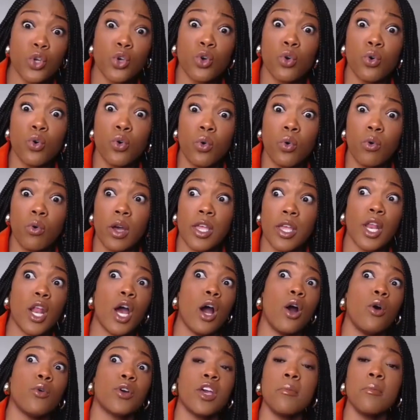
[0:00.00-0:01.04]

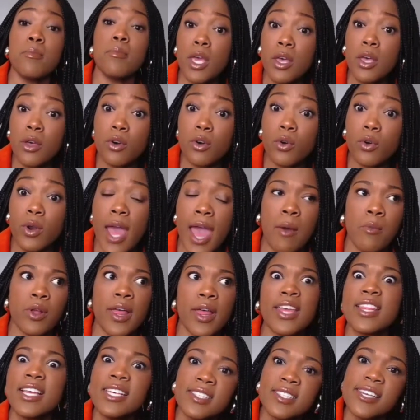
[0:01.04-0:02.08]
commune. And
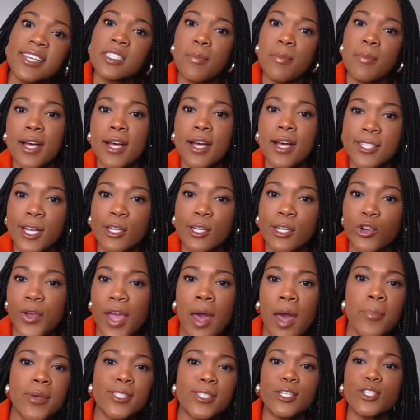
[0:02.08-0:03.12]
we're like, this needs to be on
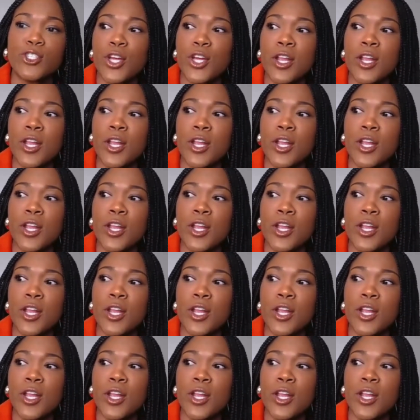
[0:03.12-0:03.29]
Central Campus.